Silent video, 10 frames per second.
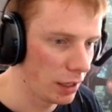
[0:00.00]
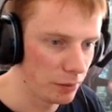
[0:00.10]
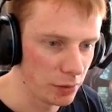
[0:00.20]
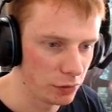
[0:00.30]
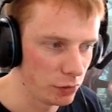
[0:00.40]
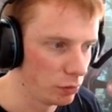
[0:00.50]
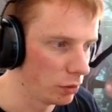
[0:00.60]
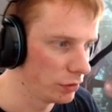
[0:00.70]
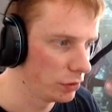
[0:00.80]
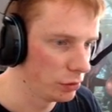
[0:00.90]
If you
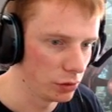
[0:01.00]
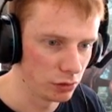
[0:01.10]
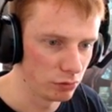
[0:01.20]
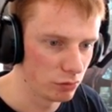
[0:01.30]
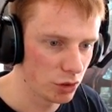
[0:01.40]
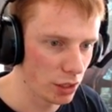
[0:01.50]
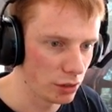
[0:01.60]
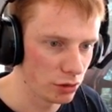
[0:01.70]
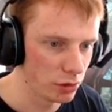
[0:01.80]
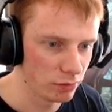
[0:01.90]
want to, you can
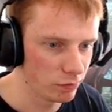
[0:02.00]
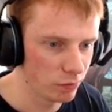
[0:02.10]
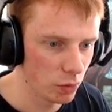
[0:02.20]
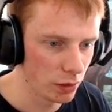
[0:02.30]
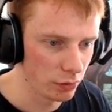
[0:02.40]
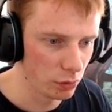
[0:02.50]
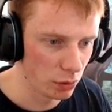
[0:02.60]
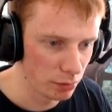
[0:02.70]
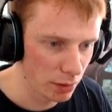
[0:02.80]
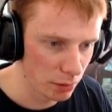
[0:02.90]
change it, whatever you
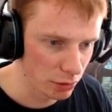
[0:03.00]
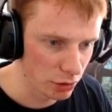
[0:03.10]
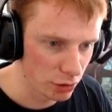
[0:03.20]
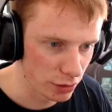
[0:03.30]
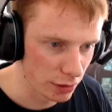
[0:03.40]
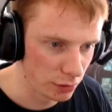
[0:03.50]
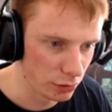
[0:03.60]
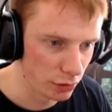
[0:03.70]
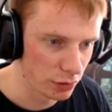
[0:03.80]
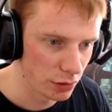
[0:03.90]
want. Maybe I'll change it later, who
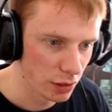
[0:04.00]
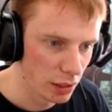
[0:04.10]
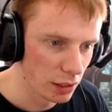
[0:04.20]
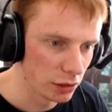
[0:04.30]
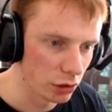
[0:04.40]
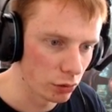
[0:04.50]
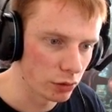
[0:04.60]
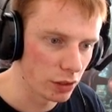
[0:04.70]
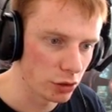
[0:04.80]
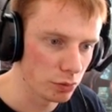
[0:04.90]
knows. Then you got
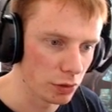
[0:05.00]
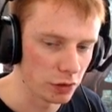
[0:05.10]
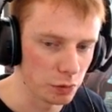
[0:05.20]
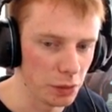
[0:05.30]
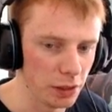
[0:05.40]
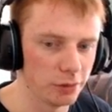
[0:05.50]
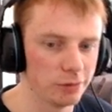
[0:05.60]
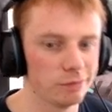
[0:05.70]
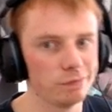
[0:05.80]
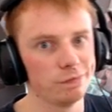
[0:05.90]
rotation by speed,
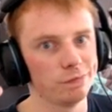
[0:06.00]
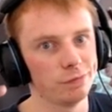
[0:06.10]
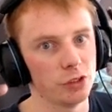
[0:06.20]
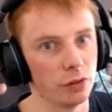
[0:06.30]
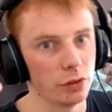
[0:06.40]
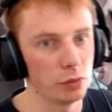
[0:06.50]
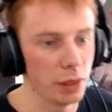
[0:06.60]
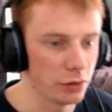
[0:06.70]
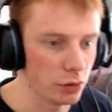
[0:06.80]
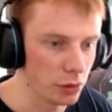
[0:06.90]

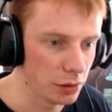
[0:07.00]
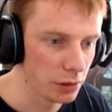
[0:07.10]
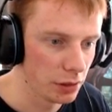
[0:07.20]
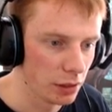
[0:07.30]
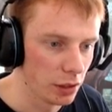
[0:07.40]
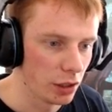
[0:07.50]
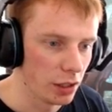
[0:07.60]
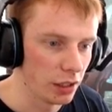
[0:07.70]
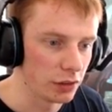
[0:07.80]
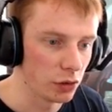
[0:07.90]
self-explanatory.
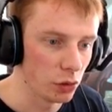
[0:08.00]
External